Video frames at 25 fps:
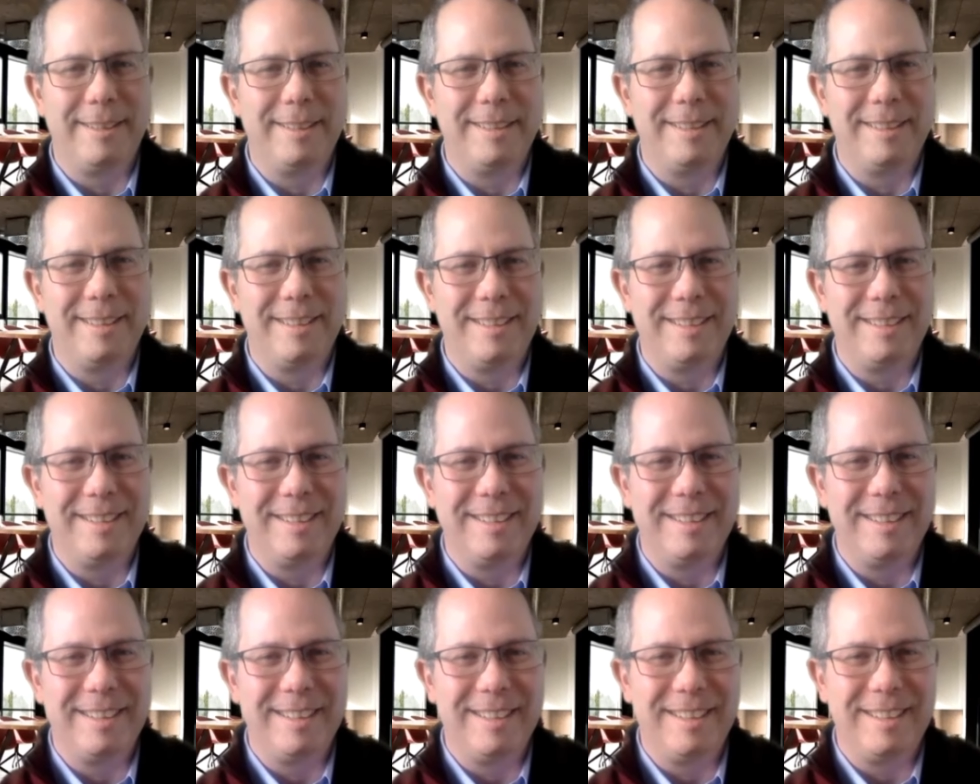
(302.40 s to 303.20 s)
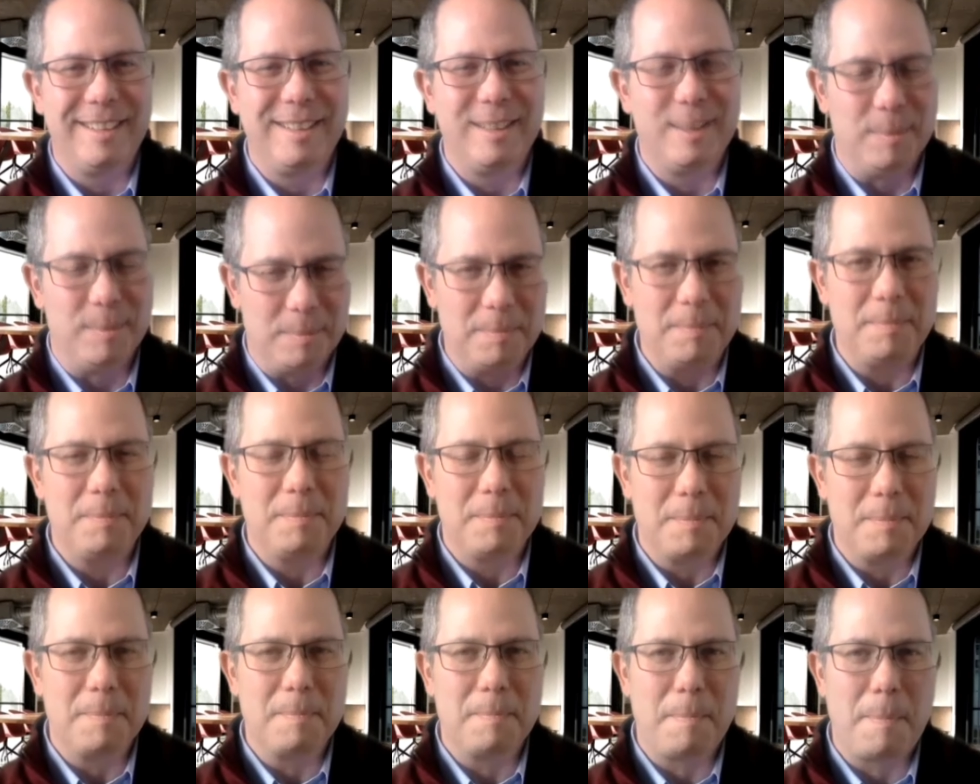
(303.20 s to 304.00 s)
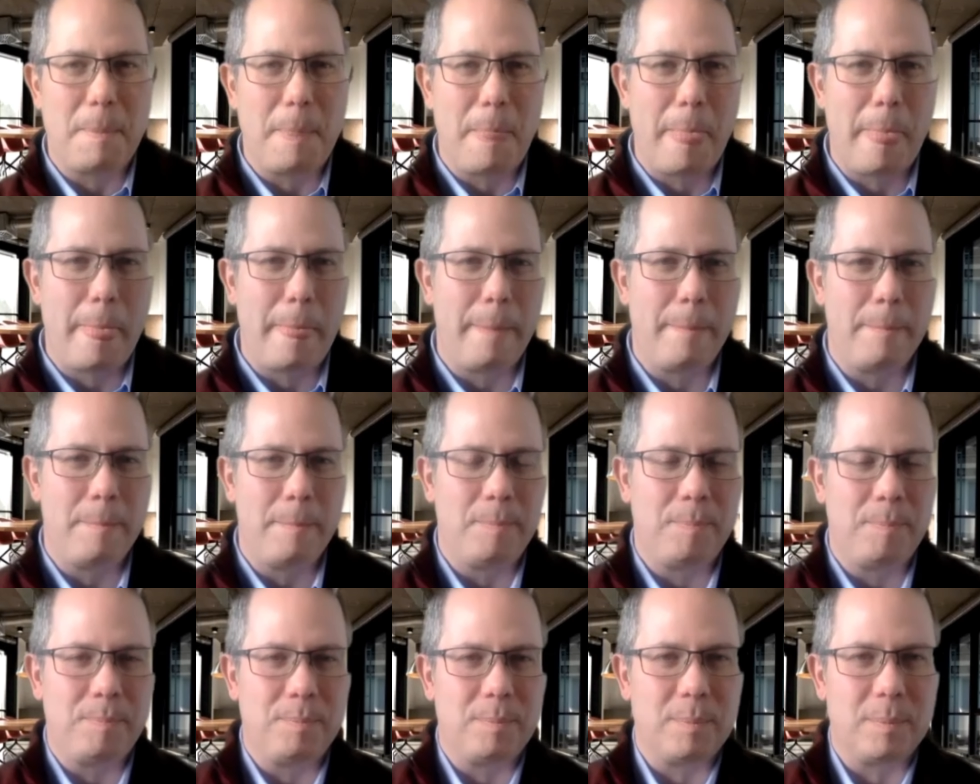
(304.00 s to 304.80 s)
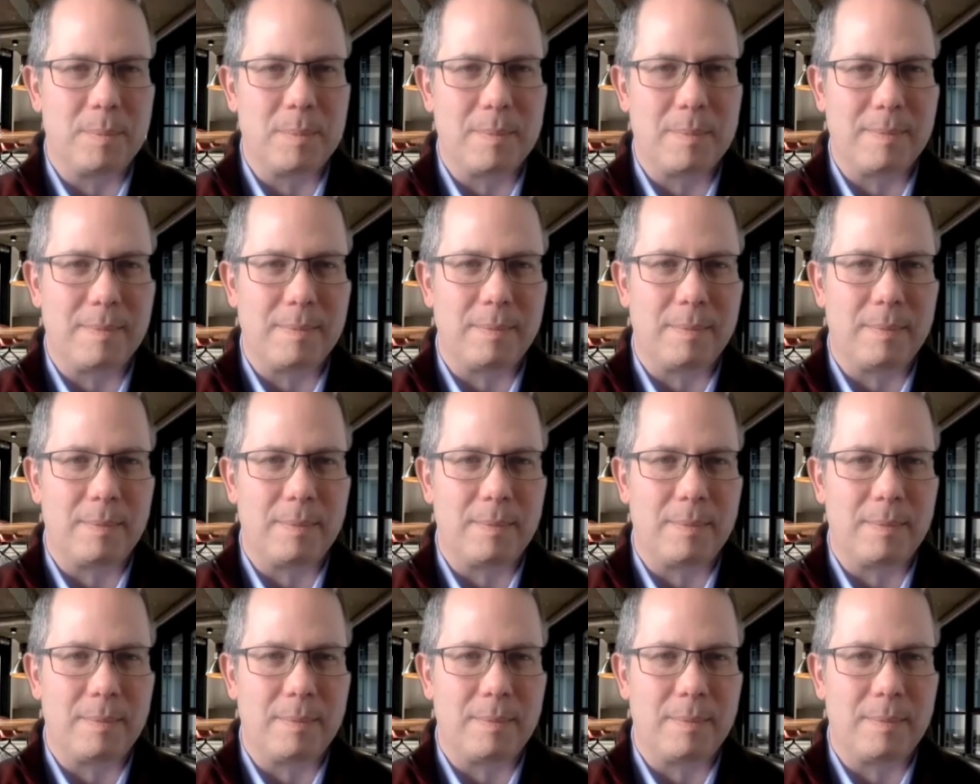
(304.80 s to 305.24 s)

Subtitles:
No words are spoken by the person on screen.